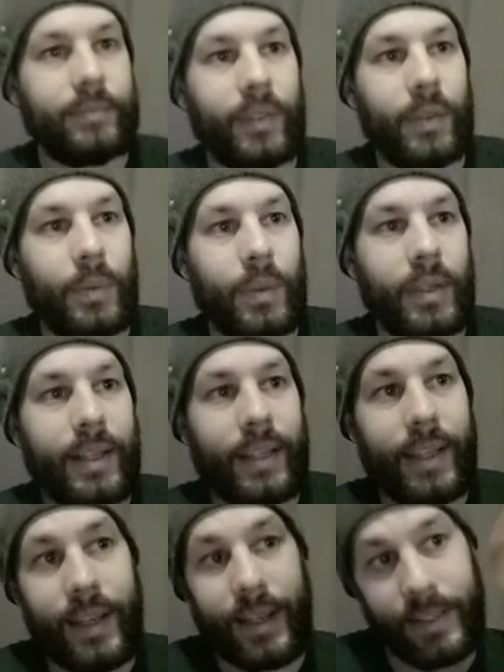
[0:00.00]
we're going to
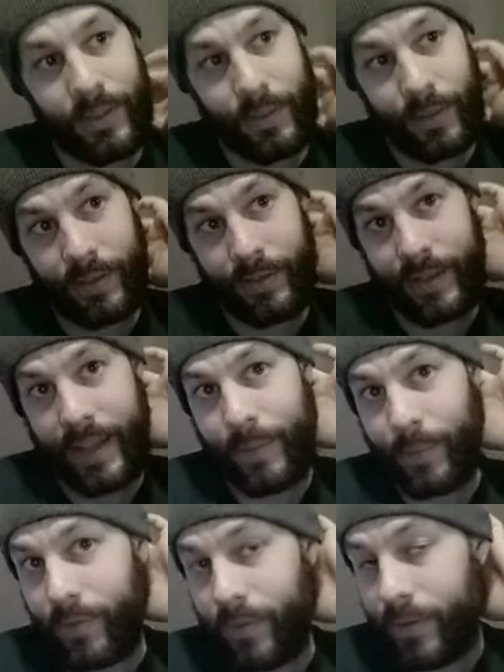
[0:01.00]
get into a little
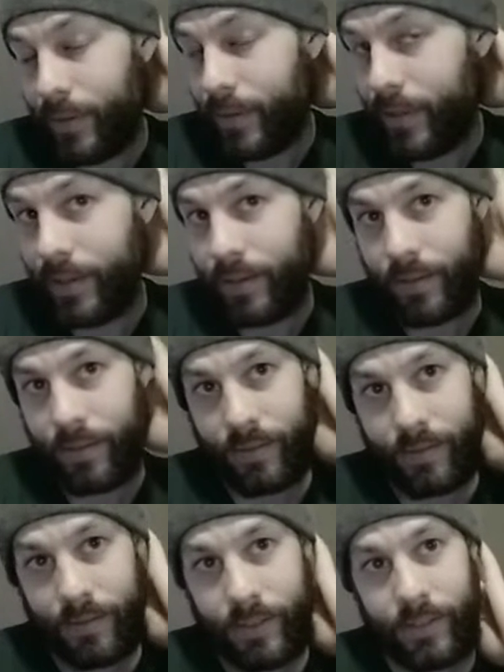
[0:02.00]
game review here.
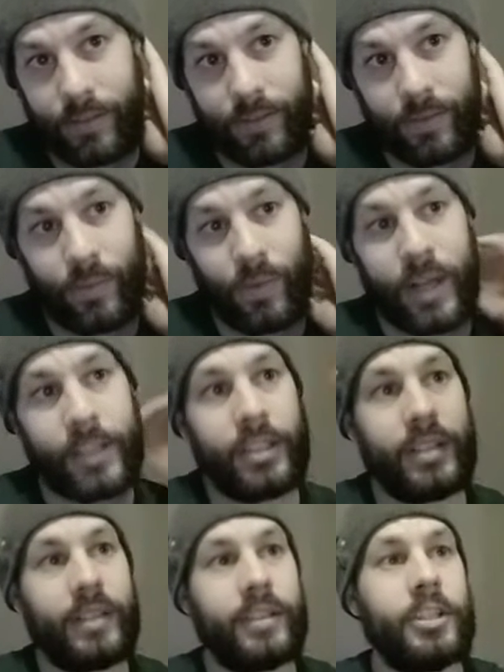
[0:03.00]
Watch
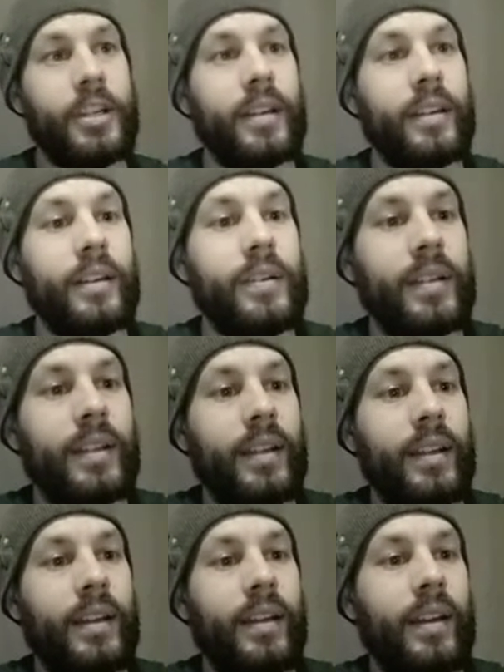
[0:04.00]
it, check it out,
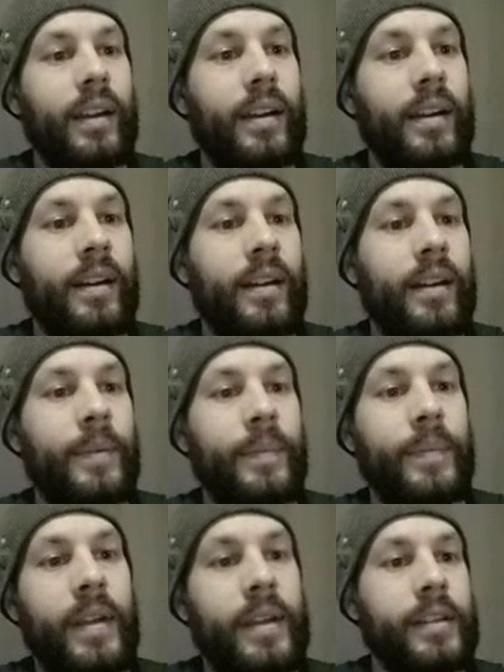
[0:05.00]

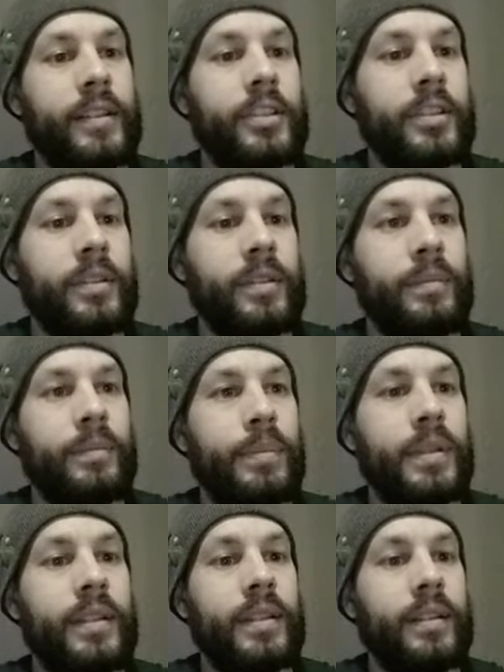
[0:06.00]
and it should
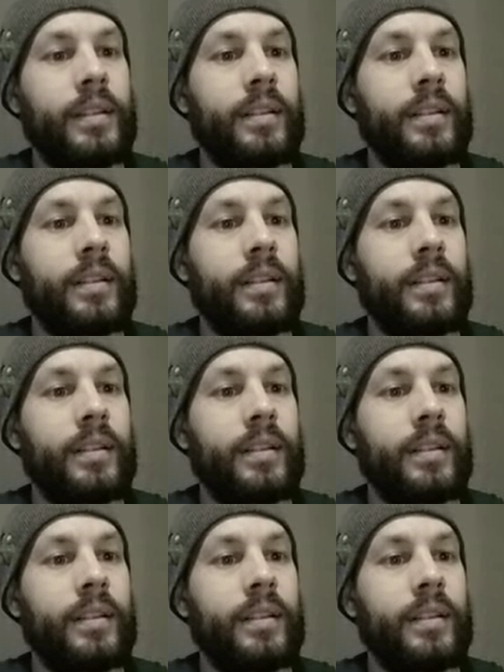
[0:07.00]
be